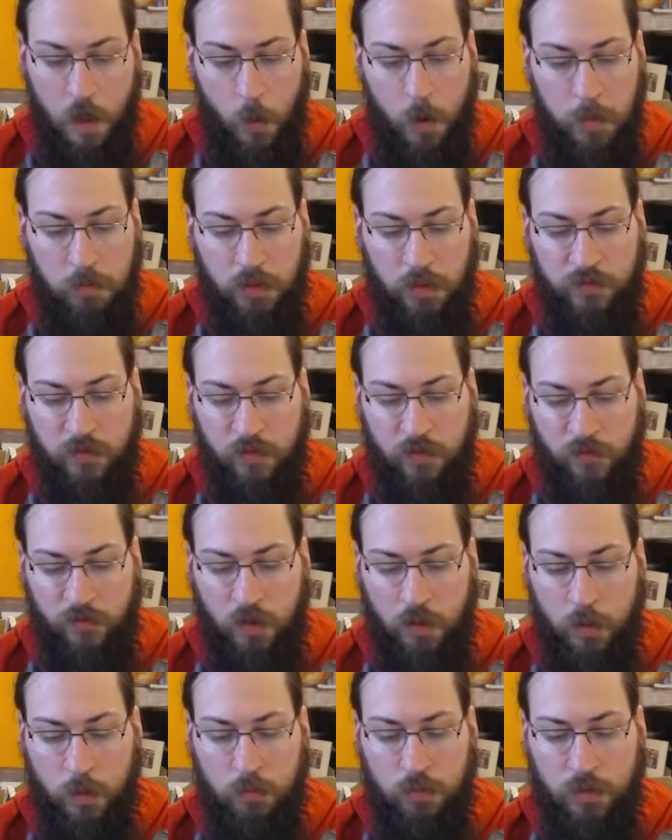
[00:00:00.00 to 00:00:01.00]
We believe that the
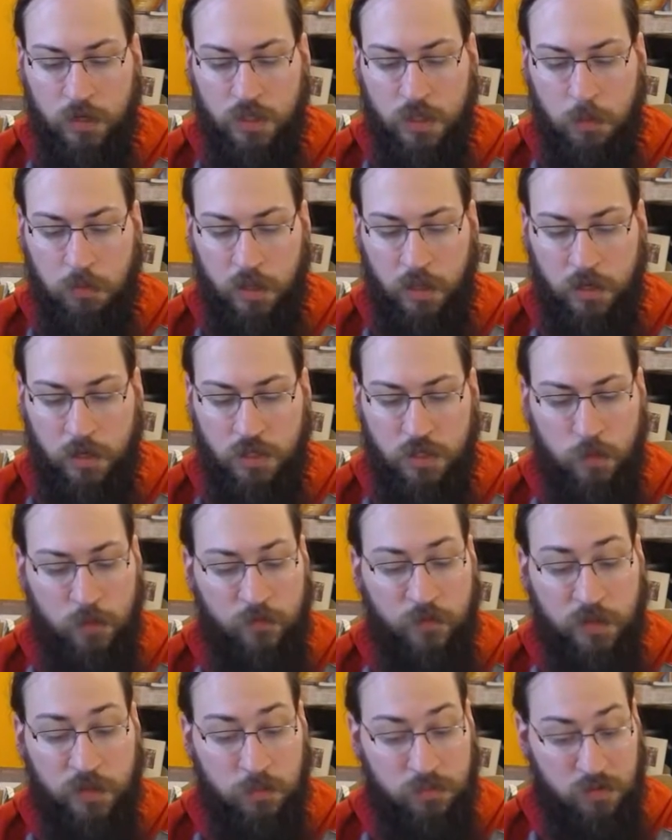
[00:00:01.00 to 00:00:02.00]
following British double agents
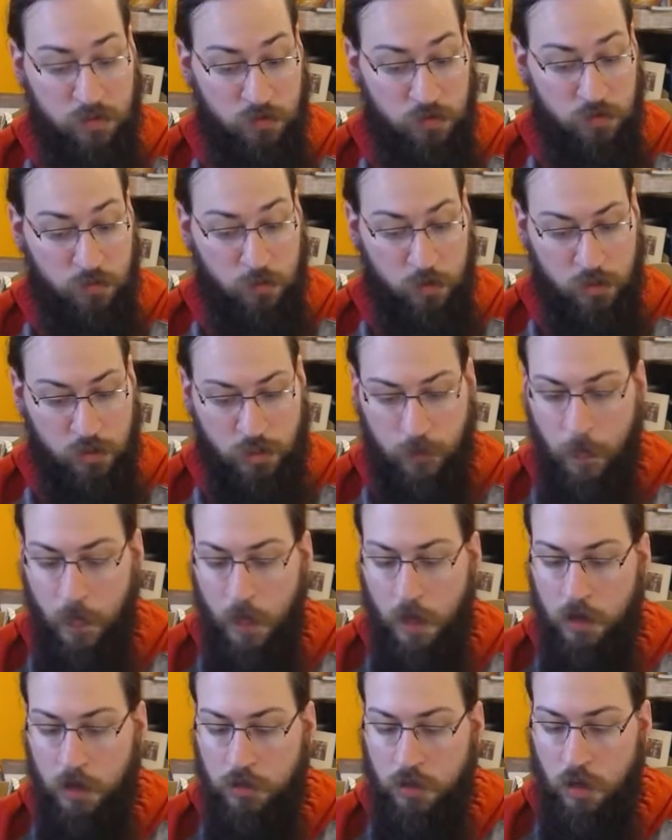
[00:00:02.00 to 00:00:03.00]
were victims of SMERSH.
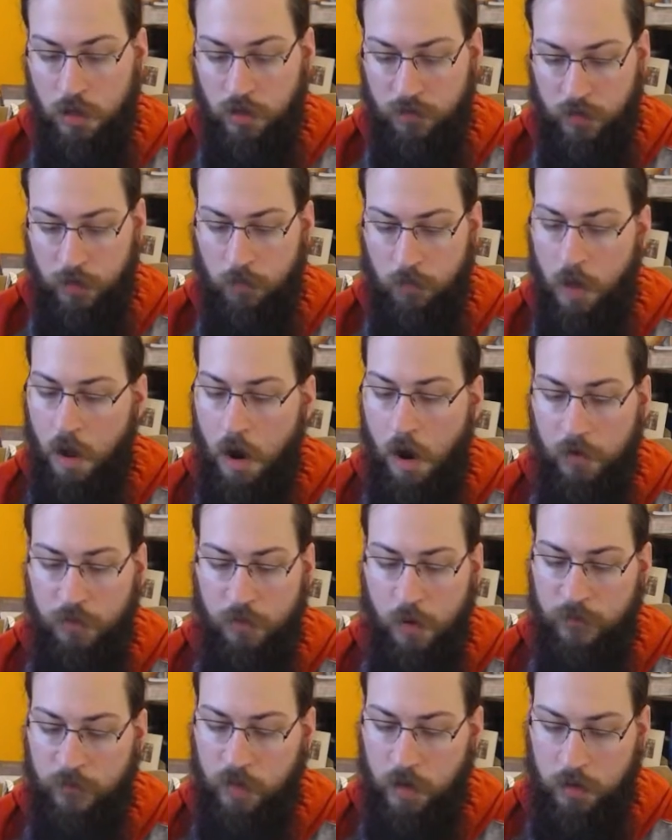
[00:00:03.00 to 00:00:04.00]
Donovan,
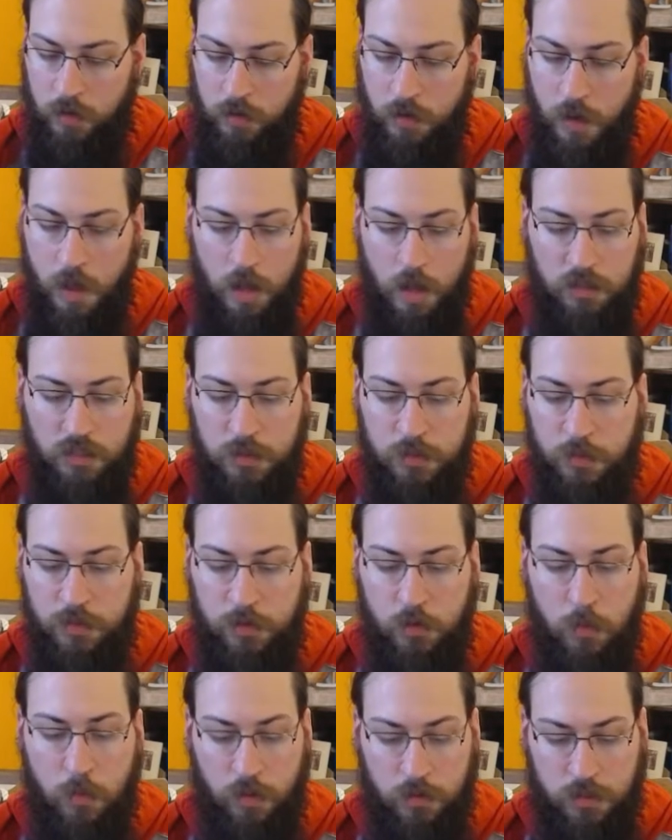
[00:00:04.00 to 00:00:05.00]
Harthrop Vane,
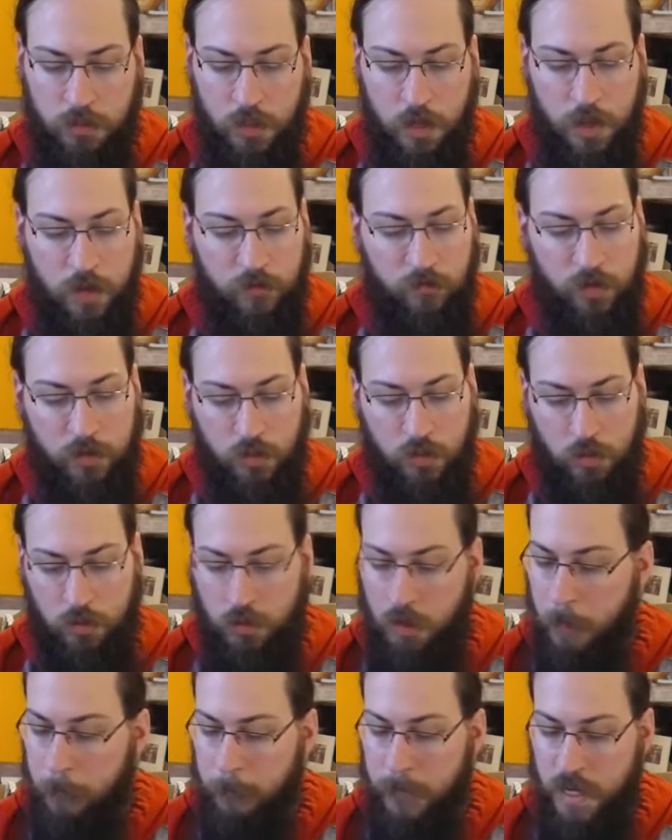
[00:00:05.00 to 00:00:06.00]
Elizabeth Dumont,
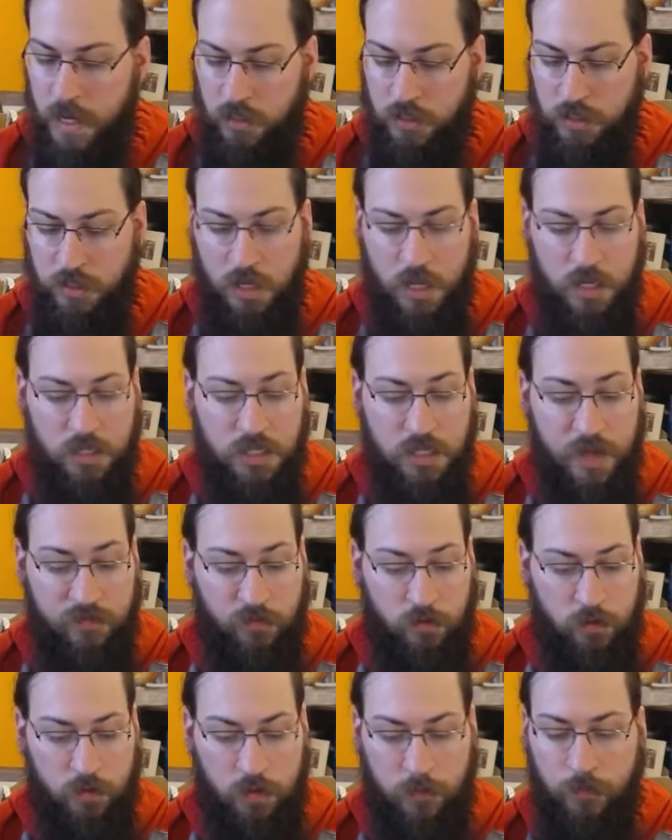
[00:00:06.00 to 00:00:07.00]
Ventnor, Mace,
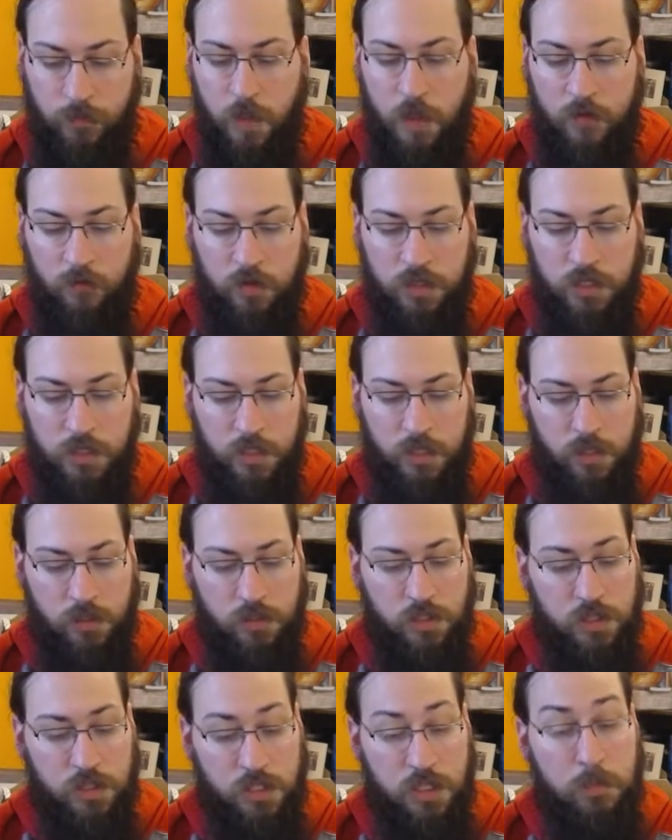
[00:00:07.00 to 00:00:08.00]
Savarin. For
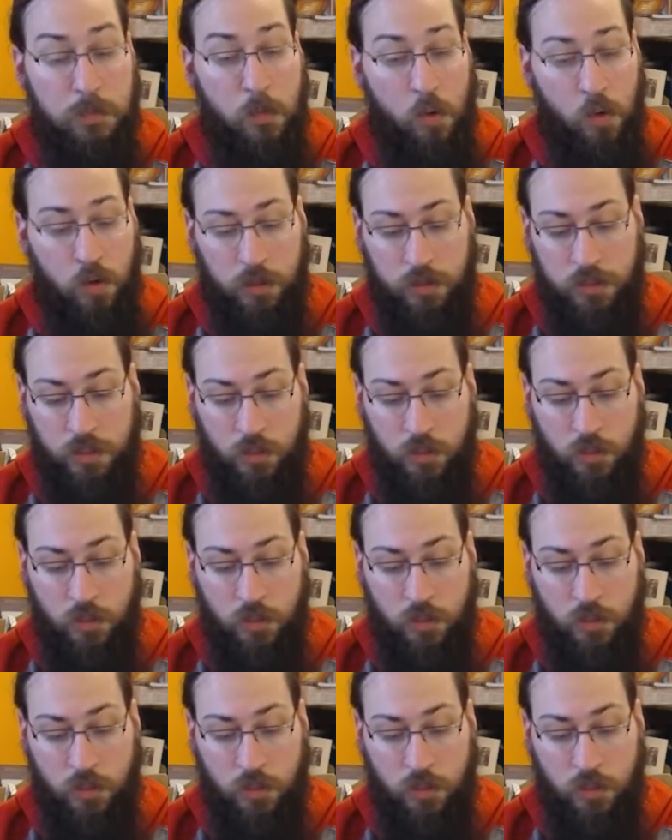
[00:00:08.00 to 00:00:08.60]
details, see Morgue,